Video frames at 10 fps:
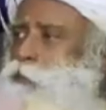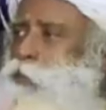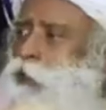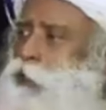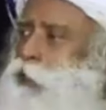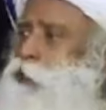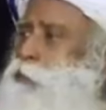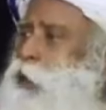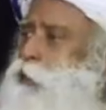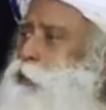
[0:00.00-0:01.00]
is mine, that is
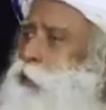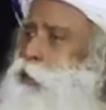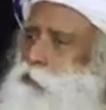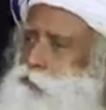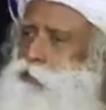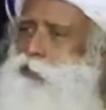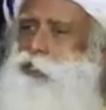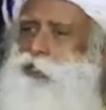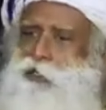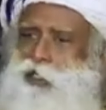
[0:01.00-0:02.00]
mine.
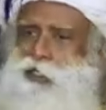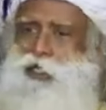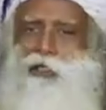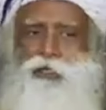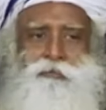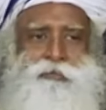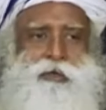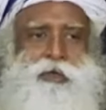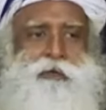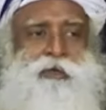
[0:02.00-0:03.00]
Fixing a kingdom,
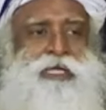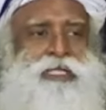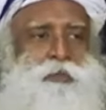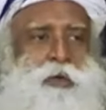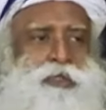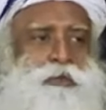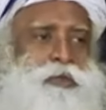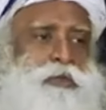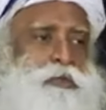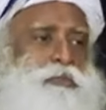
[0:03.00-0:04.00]
when it's
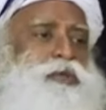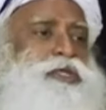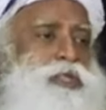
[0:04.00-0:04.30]
possible, push